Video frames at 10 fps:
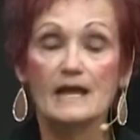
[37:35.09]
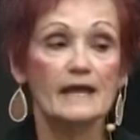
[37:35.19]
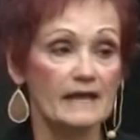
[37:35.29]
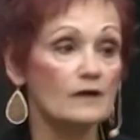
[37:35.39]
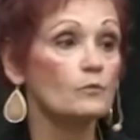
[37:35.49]

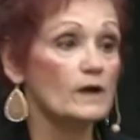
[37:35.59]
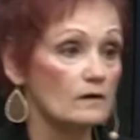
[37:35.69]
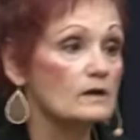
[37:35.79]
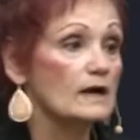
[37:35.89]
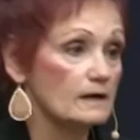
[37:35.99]
It will
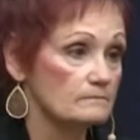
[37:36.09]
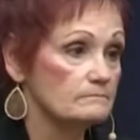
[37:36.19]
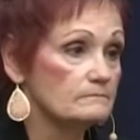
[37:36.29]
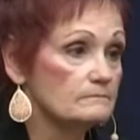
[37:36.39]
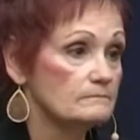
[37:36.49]
come.
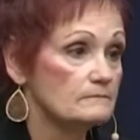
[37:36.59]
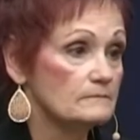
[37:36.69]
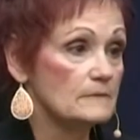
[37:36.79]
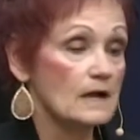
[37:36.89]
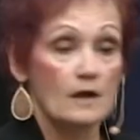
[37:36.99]

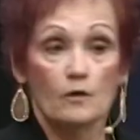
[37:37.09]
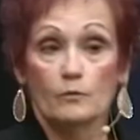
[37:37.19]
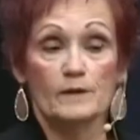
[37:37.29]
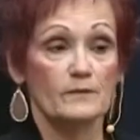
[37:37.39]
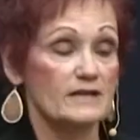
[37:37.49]

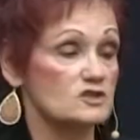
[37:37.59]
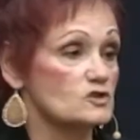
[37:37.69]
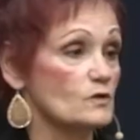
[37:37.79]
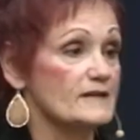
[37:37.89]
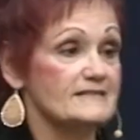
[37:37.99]
We read
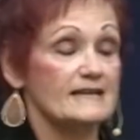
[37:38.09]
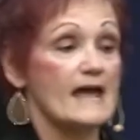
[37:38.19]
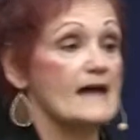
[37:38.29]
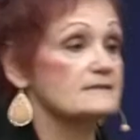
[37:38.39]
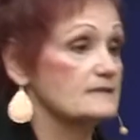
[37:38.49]
stories. It
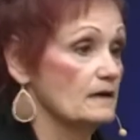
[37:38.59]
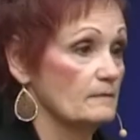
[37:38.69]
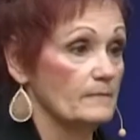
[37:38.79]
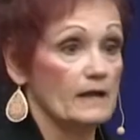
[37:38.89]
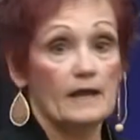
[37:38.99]
has
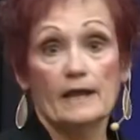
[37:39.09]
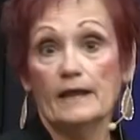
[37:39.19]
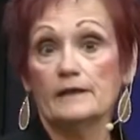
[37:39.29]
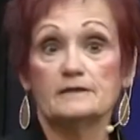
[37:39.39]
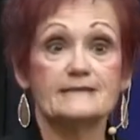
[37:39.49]
come
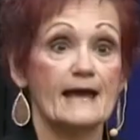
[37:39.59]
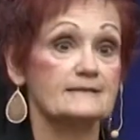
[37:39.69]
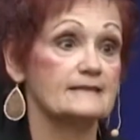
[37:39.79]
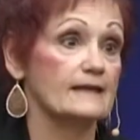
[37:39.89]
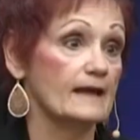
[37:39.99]
in
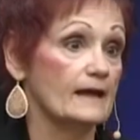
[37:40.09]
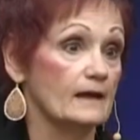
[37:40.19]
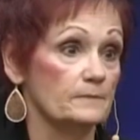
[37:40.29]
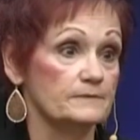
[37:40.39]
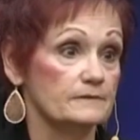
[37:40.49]
taxi
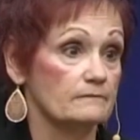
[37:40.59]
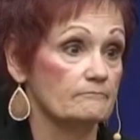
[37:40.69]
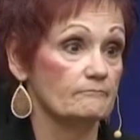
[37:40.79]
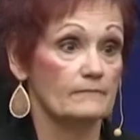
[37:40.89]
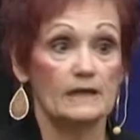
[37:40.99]
cabs.
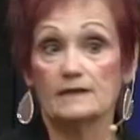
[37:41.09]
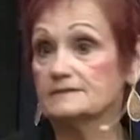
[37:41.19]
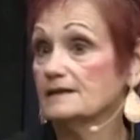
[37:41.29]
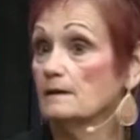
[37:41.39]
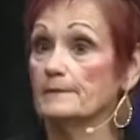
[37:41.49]
It has
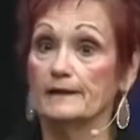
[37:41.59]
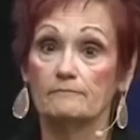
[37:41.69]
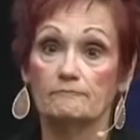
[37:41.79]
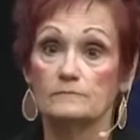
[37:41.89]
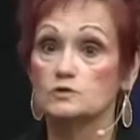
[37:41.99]
come in
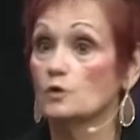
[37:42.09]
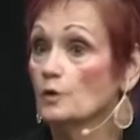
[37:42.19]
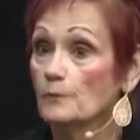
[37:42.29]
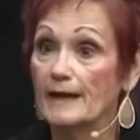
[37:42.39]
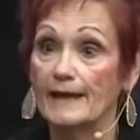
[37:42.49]

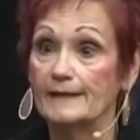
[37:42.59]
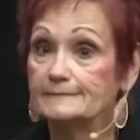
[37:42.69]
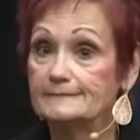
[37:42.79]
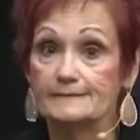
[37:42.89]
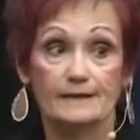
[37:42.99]

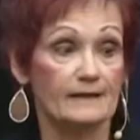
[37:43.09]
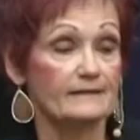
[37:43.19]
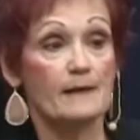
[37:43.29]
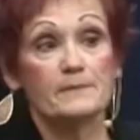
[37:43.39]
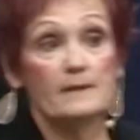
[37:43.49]
doorways.
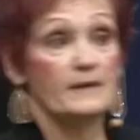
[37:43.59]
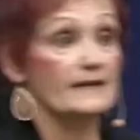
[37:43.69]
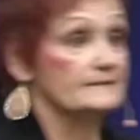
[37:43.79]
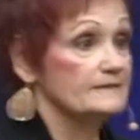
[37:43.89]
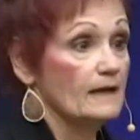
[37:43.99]
That baby
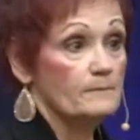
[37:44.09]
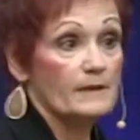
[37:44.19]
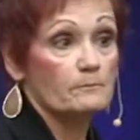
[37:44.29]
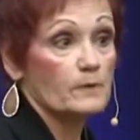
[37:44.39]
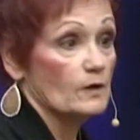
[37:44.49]
has
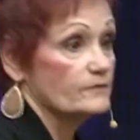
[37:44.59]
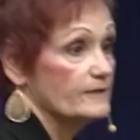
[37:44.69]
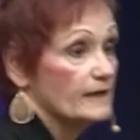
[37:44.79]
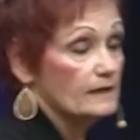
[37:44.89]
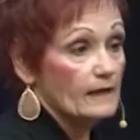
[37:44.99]
been
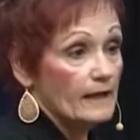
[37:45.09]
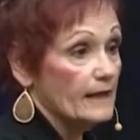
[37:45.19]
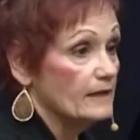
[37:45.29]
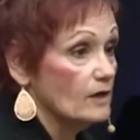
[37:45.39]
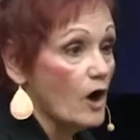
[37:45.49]
birthed
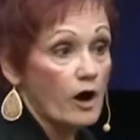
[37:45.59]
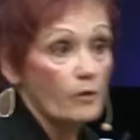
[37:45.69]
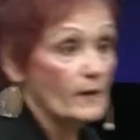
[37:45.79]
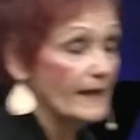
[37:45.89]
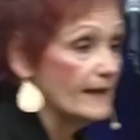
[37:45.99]
in
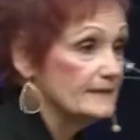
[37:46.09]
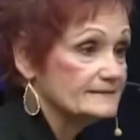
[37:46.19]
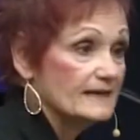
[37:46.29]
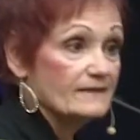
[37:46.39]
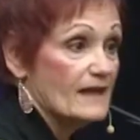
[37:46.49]

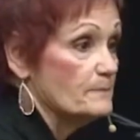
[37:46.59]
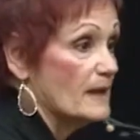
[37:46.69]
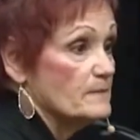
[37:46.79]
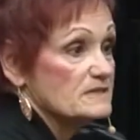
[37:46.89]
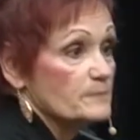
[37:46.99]
hallways. That
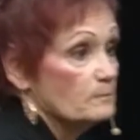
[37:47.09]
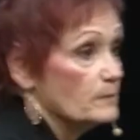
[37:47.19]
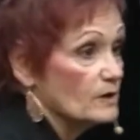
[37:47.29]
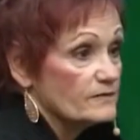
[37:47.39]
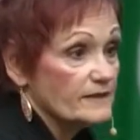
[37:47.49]
baby's been
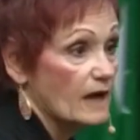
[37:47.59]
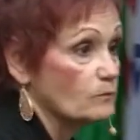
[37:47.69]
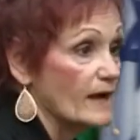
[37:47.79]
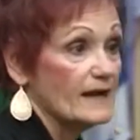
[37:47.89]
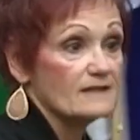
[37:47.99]
birthed
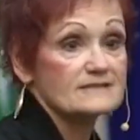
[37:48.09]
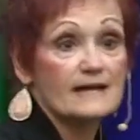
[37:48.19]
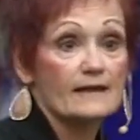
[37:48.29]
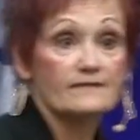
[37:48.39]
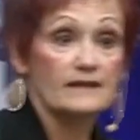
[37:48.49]
right
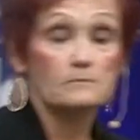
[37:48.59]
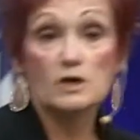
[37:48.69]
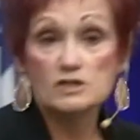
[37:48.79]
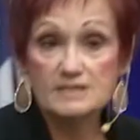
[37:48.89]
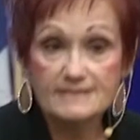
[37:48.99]
outside the
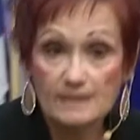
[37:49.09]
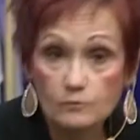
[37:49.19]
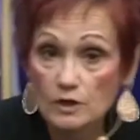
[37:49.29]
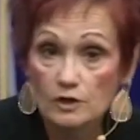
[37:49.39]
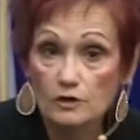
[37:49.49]
emergency
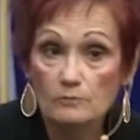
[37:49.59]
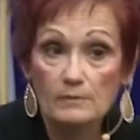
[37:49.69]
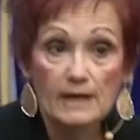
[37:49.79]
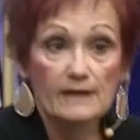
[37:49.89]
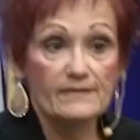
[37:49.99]
room.
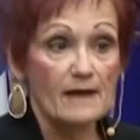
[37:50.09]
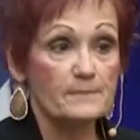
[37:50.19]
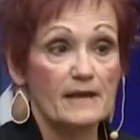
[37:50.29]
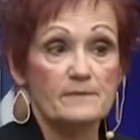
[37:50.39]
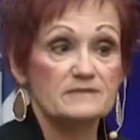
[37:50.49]
That
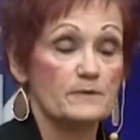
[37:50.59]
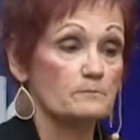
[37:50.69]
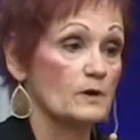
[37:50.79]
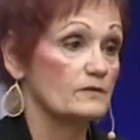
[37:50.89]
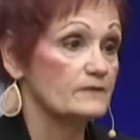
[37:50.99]
baby's been
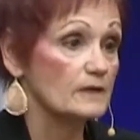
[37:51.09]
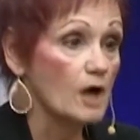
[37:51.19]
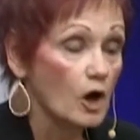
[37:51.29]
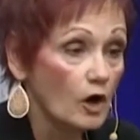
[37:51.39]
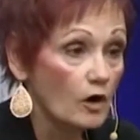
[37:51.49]
birthed at
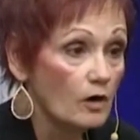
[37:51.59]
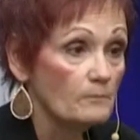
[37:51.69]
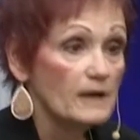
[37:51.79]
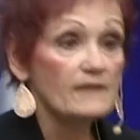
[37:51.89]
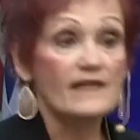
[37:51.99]

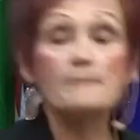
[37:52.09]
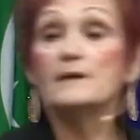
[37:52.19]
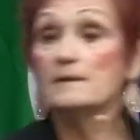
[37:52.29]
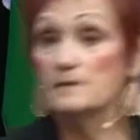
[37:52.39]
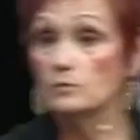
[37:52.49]
home. That
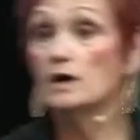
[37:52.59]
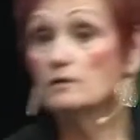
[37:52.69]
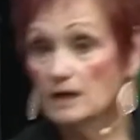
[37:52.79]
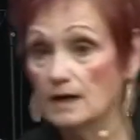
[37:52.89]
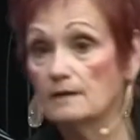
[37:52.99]
baby will
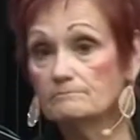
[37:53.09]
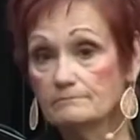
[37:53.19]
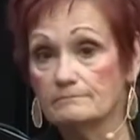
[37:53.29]
come.